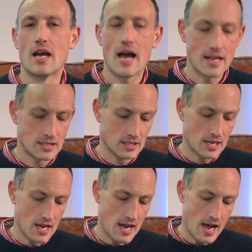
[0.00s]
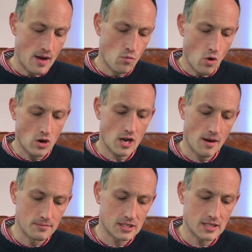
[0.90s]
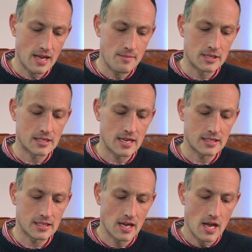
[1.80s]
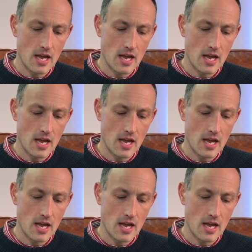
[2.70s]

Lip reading: And what comes to them is this: